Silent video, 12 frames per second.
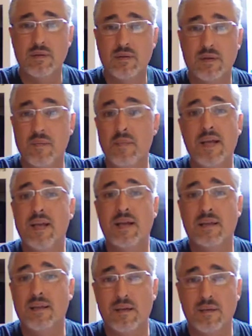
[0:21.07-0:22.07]

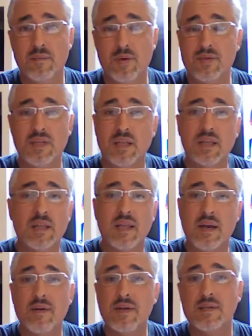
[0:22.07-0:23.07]
comedic, the most
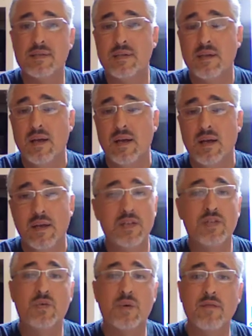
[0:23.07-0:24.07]
hilarious
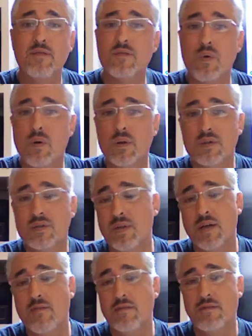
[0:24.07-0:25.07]
history of New Orleans
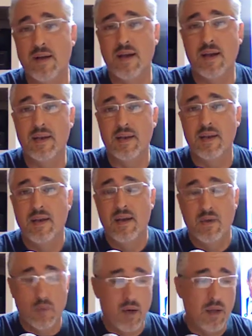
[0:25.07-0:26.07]
you'll ever find.
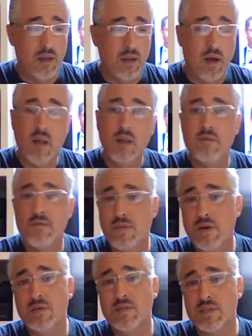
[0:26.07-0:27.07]
Well, all of
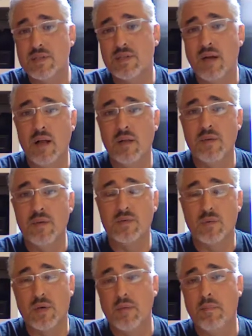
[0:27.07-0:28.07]
those installments
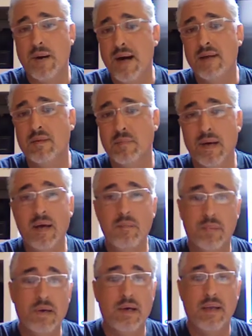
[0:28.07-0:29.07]
were compiled by
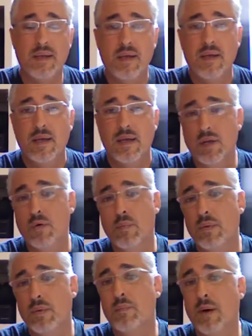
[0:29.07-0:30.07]
Bud into a
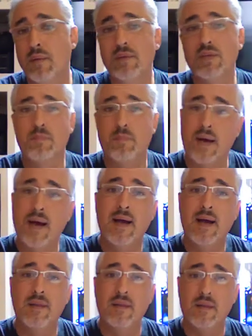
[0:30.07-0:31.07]
book published
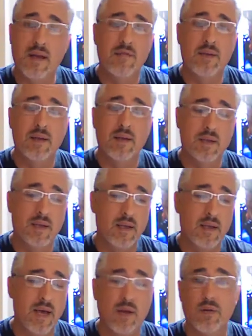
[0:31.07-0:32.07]
by the Levee. They
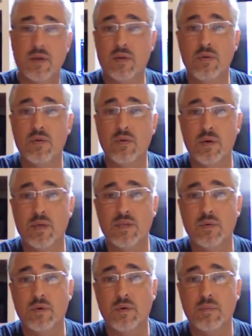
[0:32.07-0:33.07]
not only included the ones
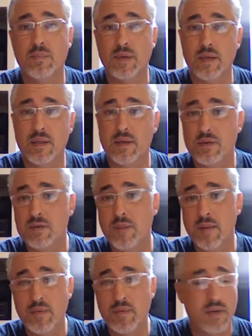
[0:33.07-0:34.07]
that were printed in the
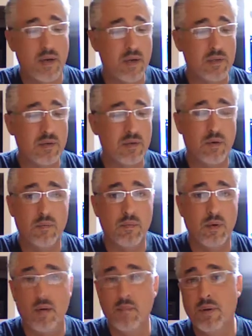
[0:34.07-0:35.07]
newspaper, but also
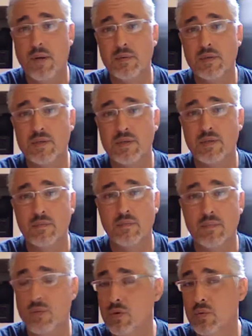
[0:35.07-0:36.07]
unpublished
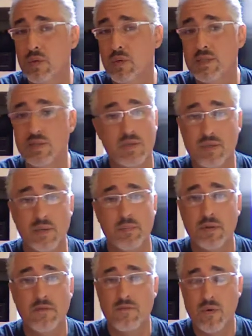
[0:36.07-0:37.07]
new ones
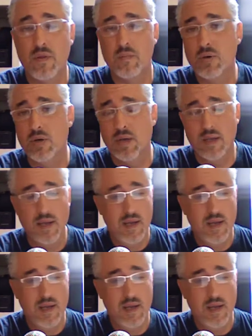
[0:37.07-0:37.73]
simply for the book.